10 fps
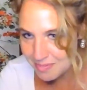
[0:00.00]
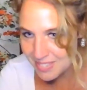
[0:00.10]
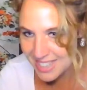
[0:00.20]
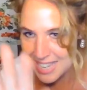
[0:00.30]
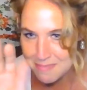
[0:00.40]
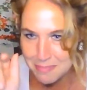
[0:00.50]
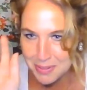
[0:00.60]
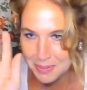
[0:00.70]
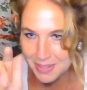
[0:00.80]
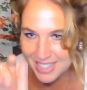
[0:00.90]
Kim
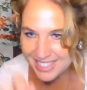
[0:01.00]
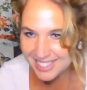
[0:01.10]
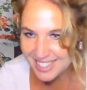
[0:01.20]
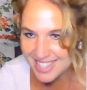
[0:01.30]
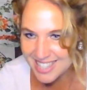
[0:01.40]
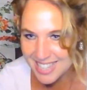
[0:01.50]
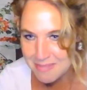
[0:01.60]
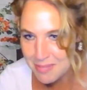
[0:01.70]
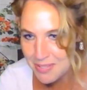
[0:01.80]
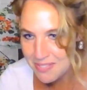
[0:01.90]
Pruitt,
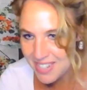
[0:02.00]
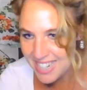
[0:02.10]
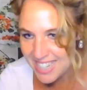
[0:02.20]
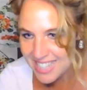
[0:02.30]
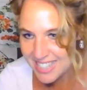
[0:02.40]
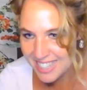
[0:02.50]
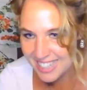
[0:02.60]
Sun Moon Venus.